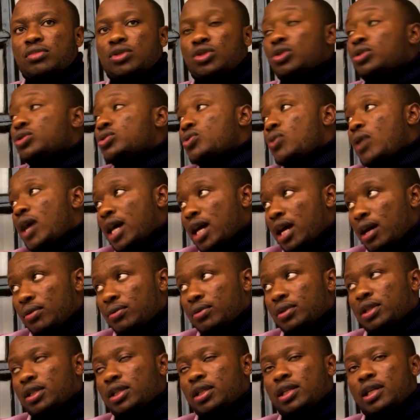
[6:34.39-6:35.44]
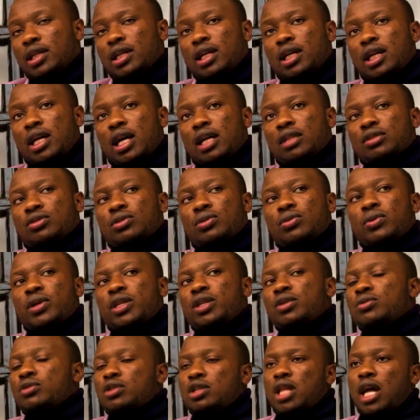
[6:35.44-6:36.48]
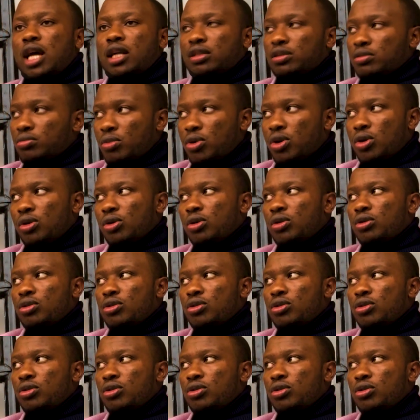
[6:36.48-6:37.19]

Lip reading: don't work out. And so when you start small,